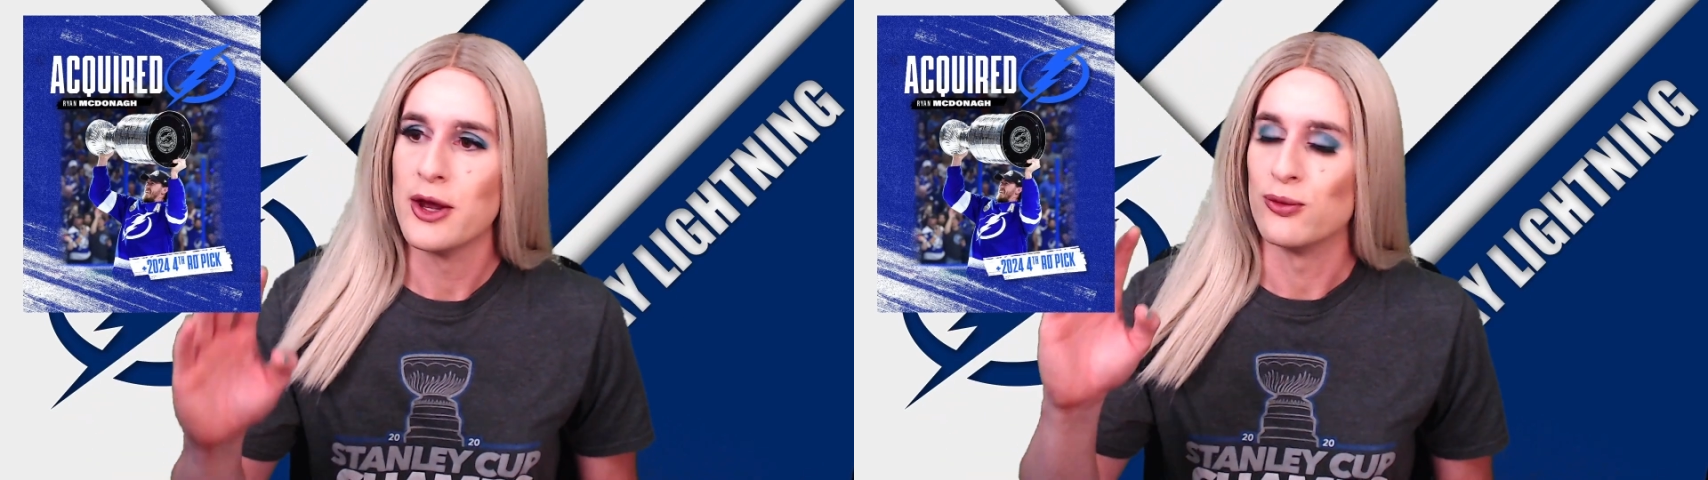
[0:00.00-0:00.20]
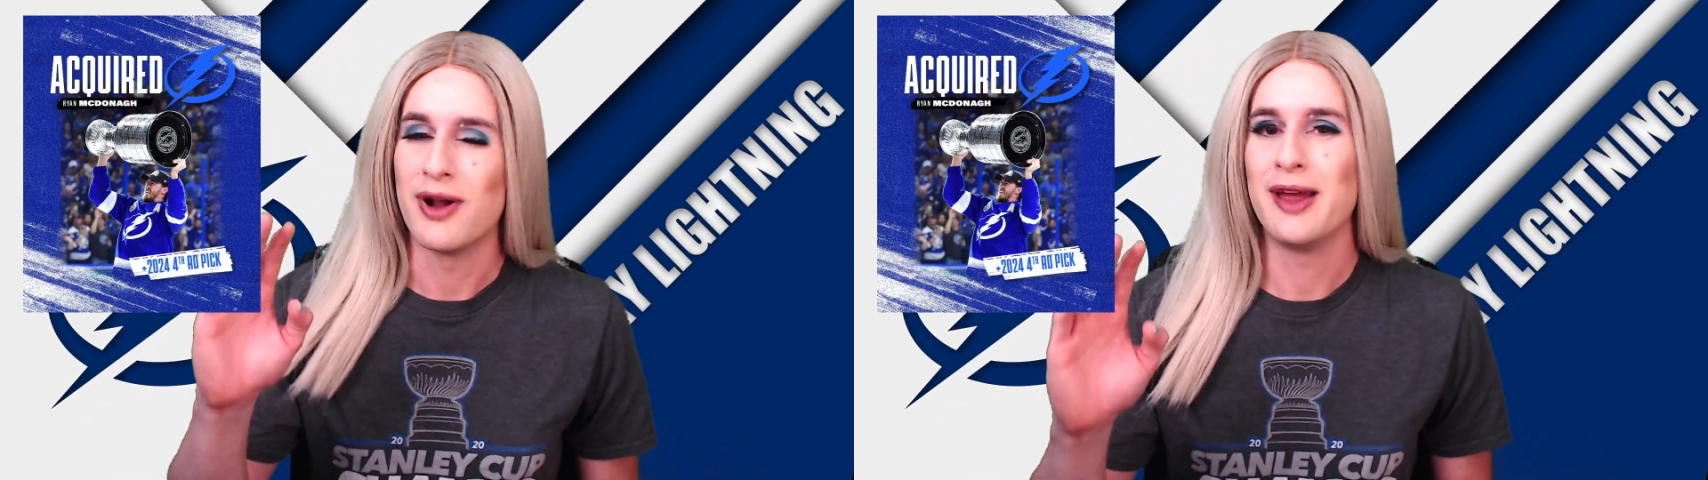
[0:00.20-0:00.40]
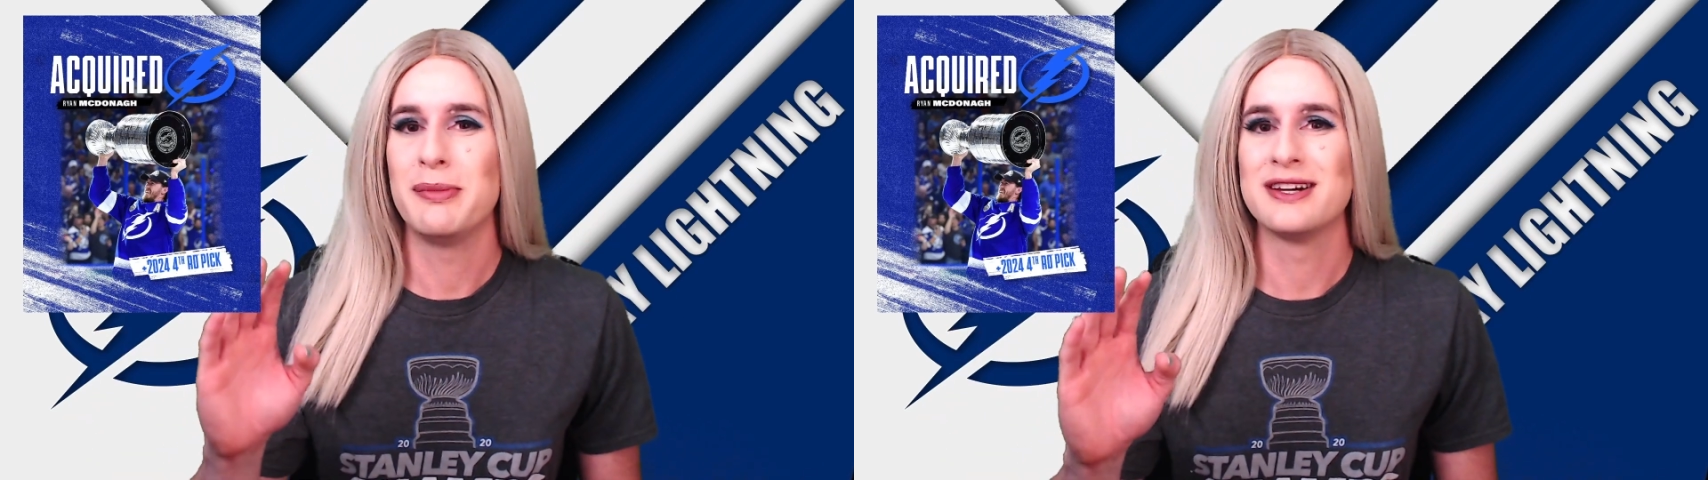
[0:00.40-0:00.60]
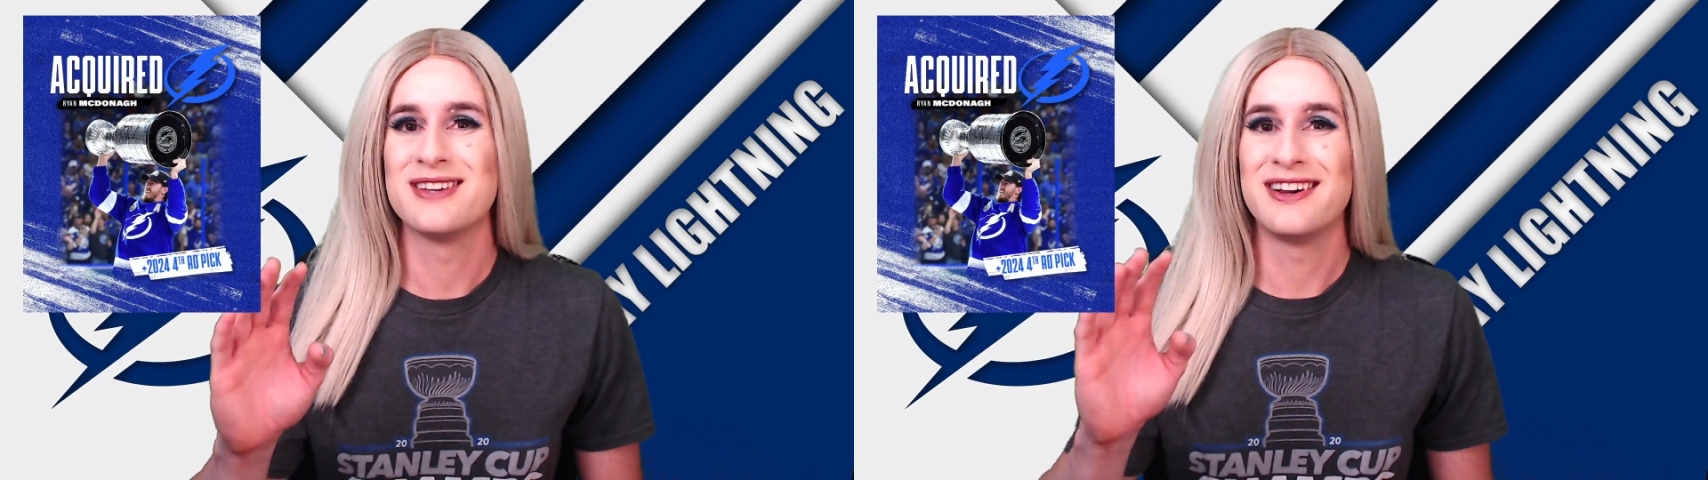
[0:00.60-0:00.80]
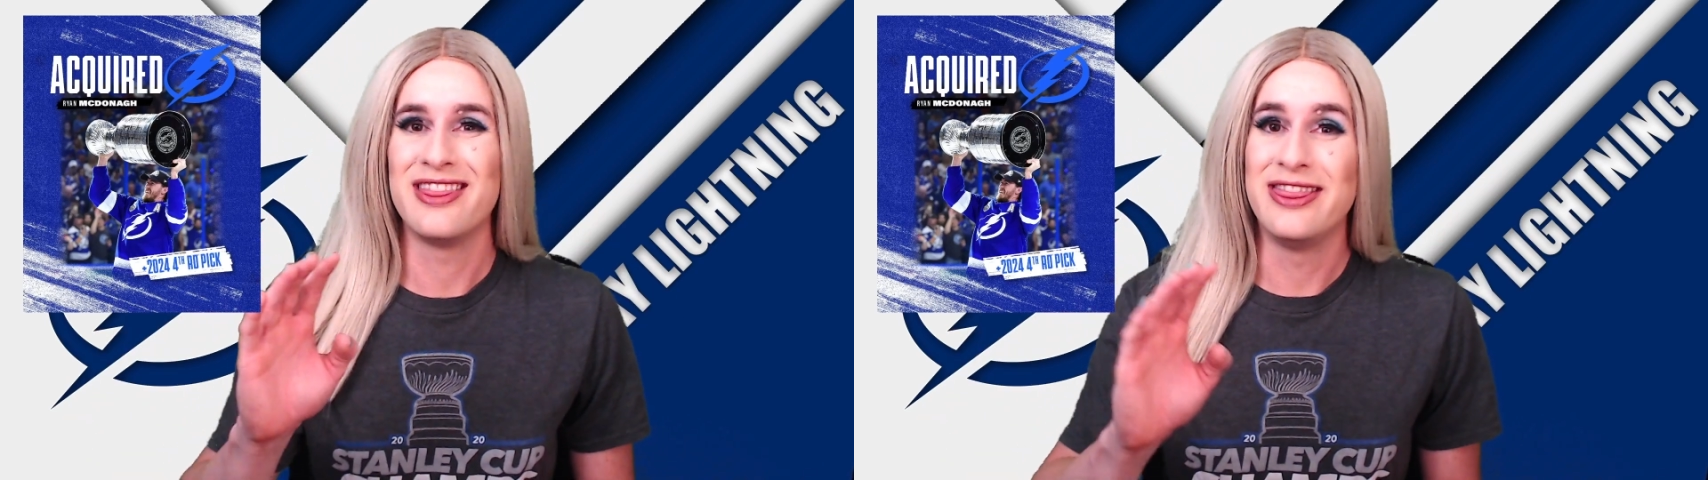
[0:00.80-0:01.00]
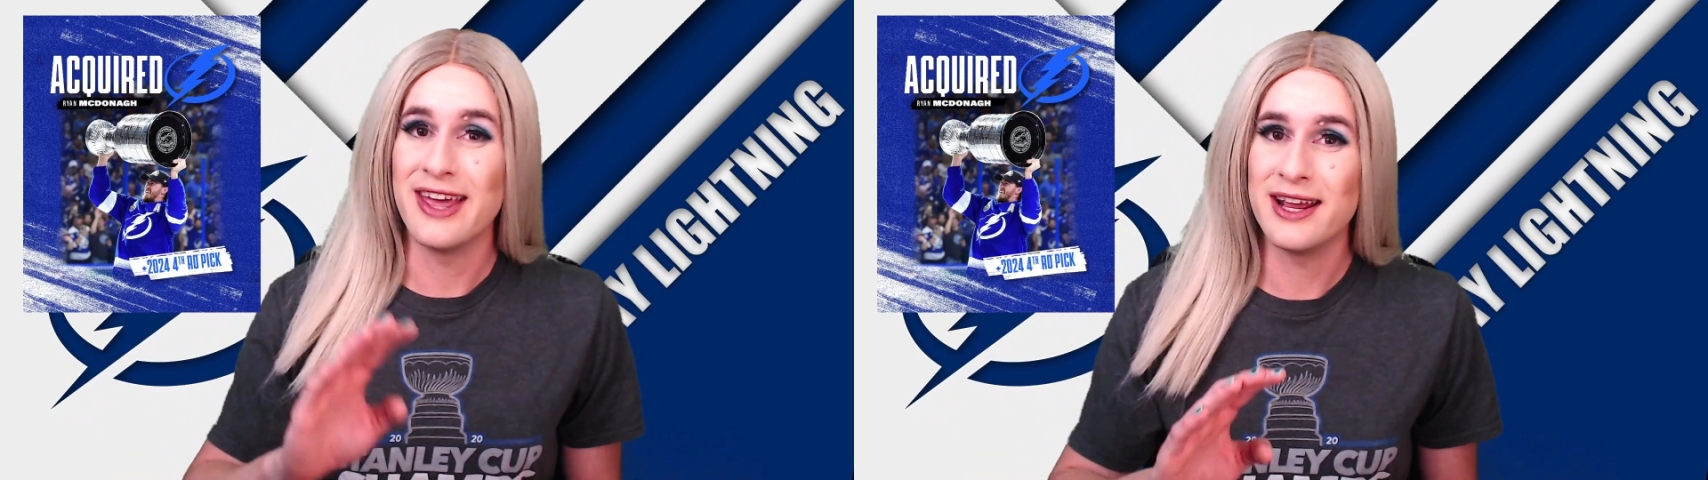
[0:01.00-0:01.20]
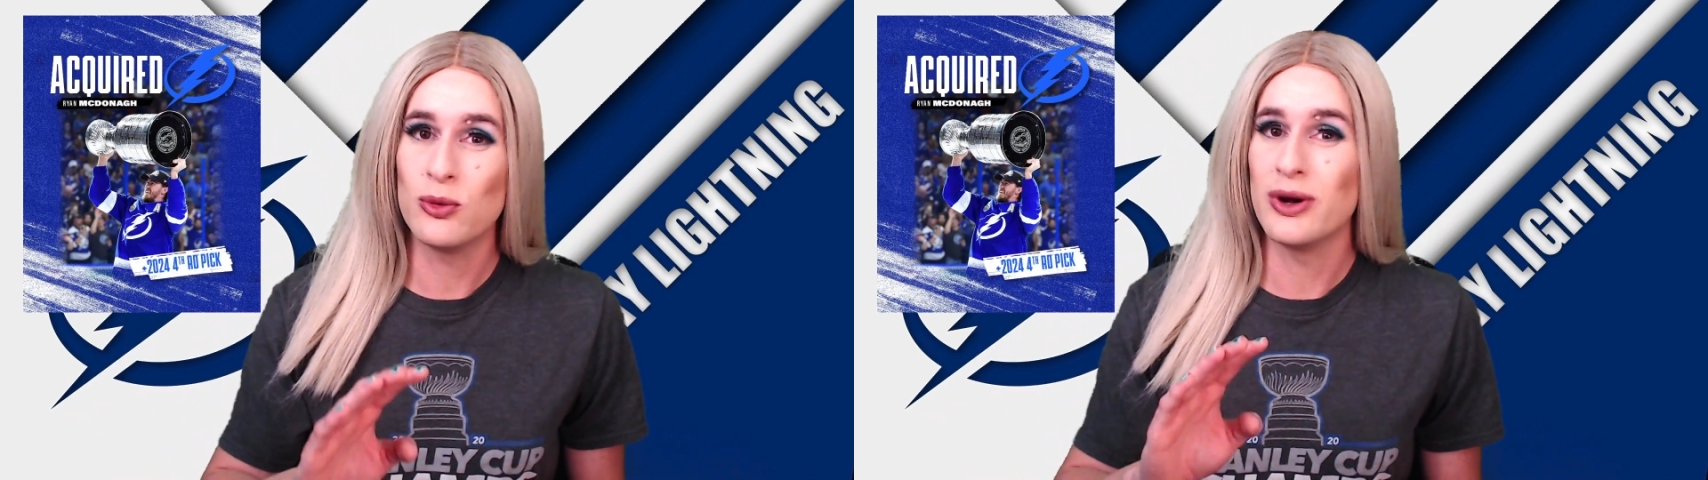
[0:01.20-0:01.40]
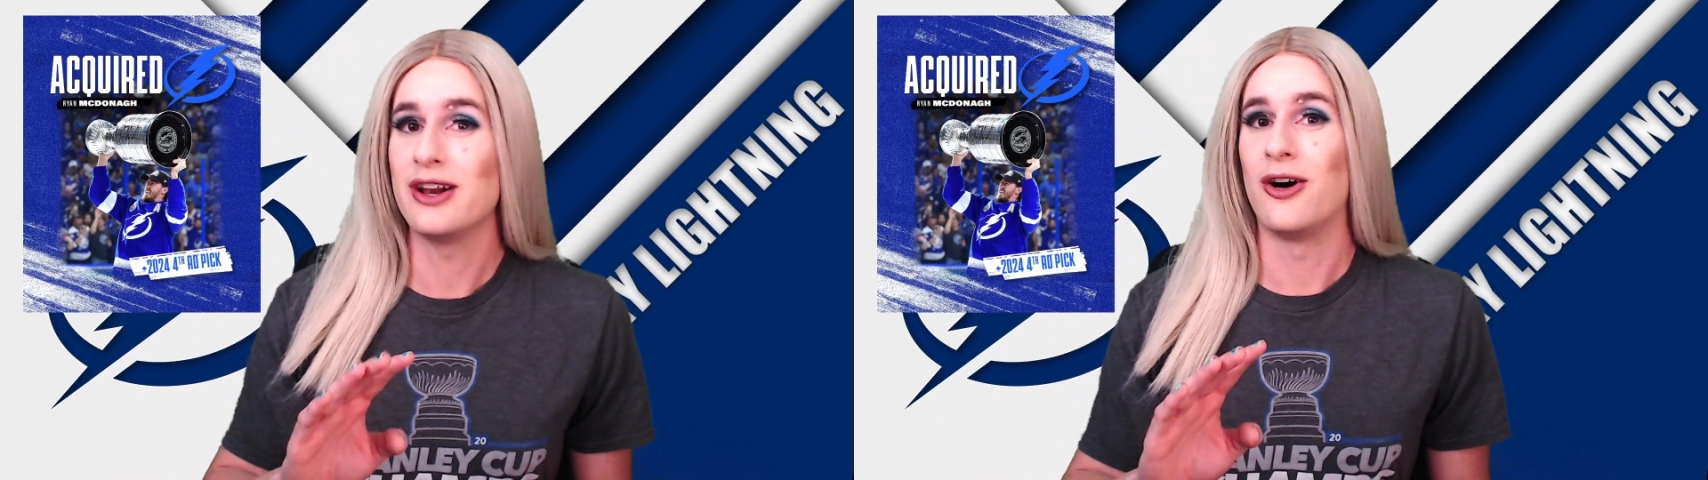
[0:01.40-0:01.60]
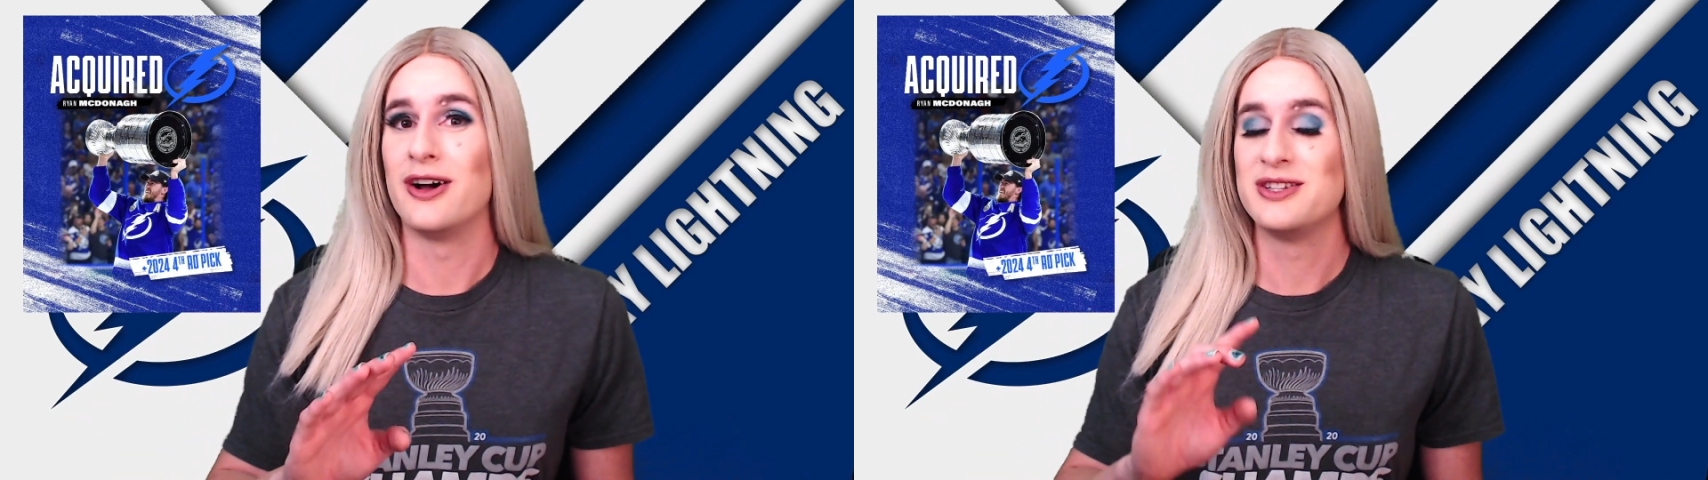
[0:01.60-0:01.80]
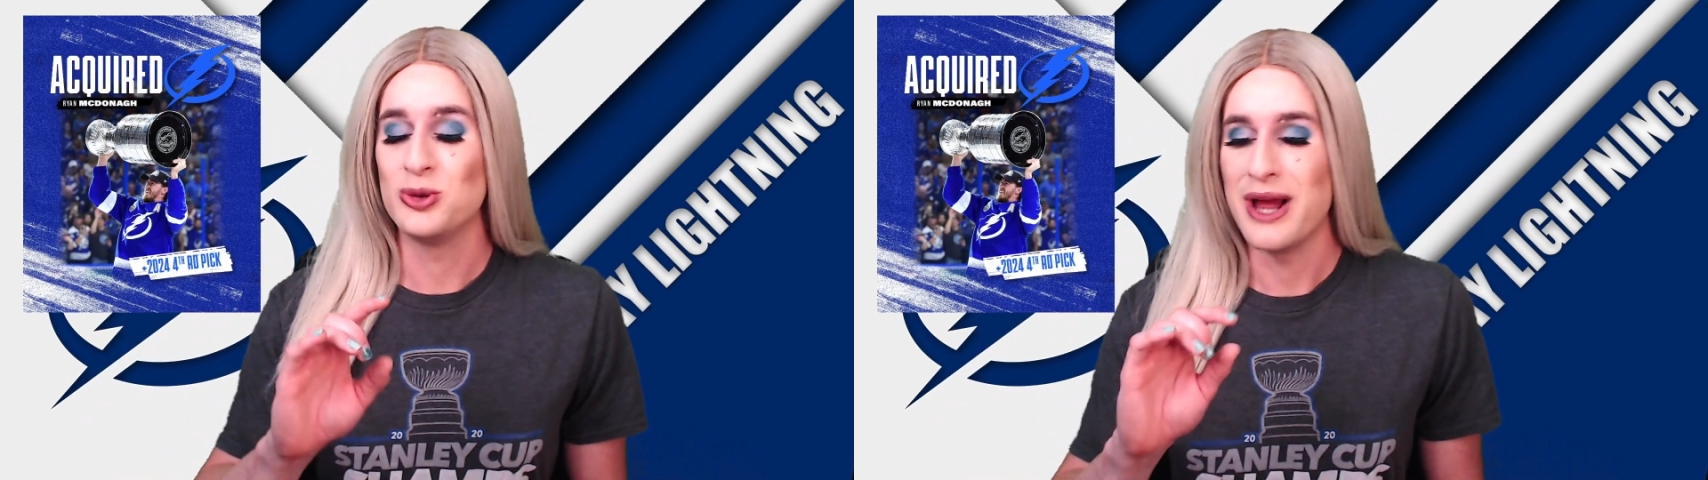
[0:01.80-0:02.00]
Ryan McDonagh then went
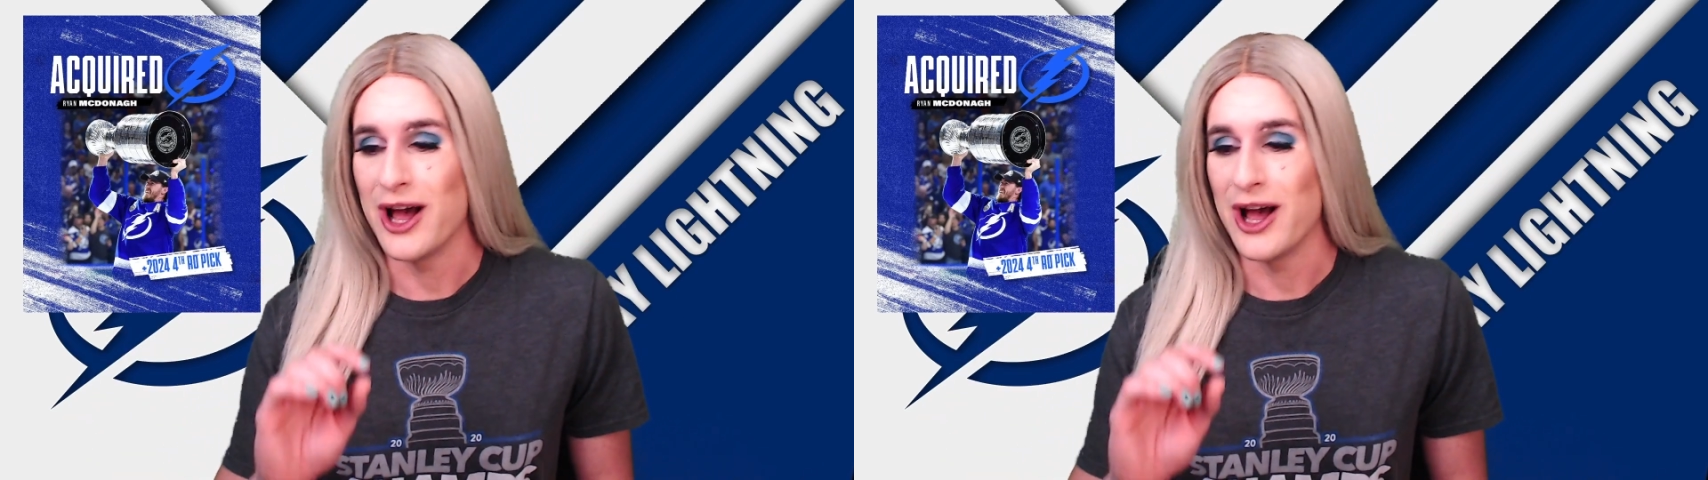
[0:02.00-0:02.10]
on to